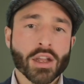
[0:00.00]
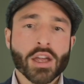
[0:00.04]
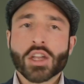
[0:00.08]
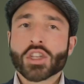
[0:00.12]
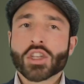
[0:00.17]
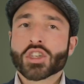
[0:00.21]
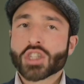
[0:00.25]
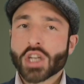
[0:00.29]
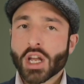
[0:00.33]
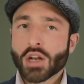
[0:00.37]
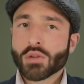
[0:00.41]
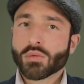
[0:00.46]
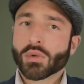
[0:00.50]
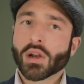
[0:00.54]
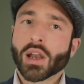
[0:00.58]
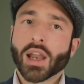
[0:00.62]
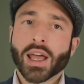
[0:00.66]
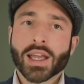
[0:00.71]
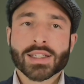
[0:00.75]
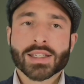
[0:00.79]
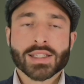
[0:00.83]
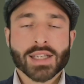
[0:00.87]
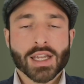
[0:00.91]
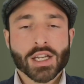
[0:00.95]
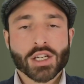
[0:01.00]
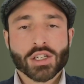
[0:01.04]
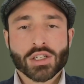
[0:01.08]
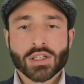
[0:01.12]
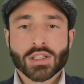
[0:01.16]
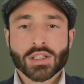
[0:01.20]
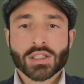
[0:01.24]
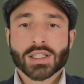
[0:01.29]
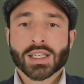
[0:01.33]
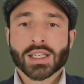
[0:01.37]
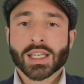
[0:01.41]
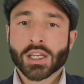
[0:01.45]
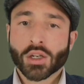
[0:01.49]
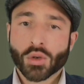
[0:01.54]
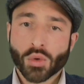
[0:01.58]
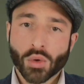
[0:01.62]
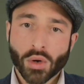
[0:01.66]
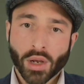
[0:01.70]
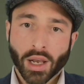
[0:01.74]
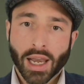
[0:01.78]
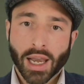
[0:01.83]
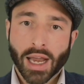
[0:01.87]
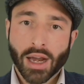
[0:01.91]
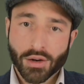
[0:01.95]
Generalizations kill
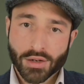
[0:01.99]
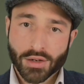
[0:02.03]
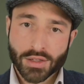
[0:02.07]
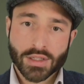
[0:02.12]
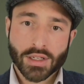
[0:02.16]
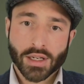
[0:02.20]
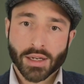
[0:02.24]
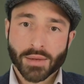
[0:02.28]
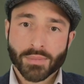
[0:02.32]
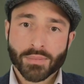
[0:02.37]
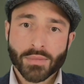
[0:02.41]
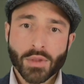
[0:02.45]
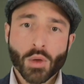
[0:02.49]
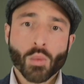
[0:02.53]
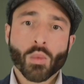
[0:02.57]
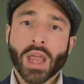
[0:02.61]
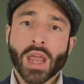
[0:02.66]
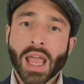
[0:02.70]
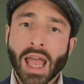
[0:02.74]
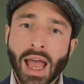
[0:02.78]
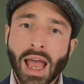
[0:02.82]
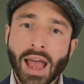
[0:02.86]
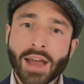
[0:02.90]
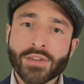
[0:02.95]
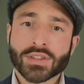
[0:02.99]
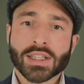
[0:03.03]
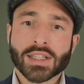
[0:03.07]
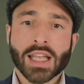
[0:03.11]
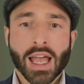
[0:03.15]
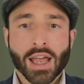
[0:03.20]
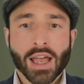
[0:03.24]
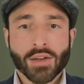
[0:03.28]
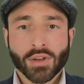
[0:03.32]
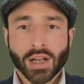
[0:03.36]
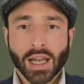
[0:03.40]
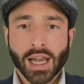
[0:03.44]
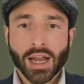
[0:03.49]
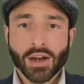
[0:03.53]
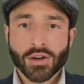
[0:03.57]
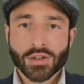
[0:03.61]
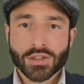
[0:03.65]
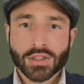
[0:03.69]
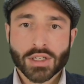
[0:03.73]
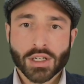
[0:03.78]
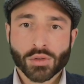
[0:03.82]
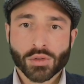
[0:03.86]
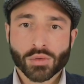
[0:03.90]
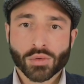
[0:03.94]
clarity. We have to have clarity
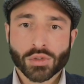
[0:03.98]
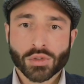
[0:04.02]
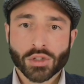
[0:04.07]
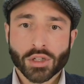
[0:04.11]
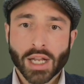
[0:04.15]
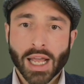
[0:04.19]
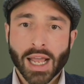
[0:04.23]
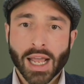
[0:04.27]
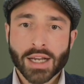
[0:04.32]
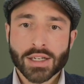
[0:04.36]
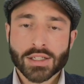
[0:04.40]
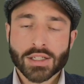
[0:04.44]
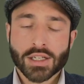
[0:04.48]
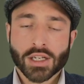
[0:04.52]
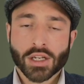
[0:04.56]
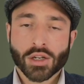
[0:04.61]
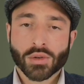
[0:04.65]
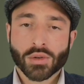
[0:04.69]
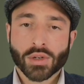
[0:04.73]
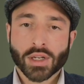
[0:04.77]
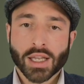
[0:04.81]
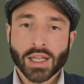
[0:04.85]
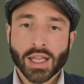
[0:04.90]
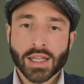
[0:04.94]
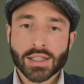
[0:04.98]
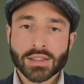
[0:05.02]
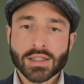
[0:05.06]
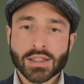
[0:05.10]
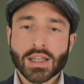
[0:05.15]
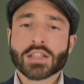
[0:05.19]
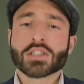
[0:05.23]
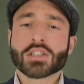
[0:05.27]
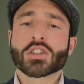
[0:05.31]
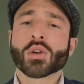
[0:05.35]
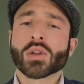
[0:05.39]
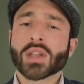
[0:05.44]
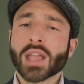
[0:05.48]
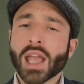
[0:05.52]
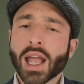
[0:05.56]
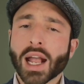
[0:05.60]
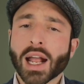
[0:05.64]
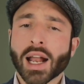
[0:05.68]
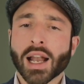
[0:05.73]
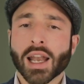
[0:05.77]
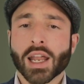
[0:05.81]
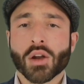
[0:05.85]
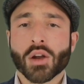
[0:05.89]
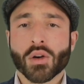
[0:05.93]
in order to execute against it. So get
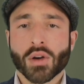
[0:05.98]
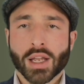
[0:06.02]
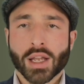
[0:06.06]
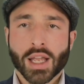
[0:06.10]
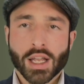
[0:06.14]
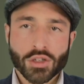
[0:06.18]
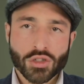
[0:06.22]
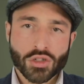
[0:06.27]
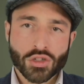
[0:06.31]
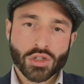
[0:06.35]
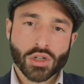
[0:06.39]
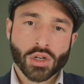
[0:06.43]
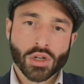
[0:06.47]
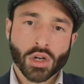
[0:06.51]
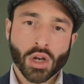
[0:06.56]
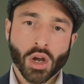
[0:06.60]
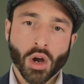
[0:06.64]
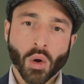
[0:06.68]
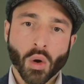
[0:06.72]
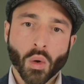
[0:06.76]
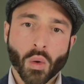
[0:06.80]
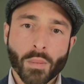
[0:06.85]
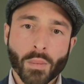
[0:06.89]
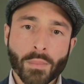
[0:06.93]
clear against your goal.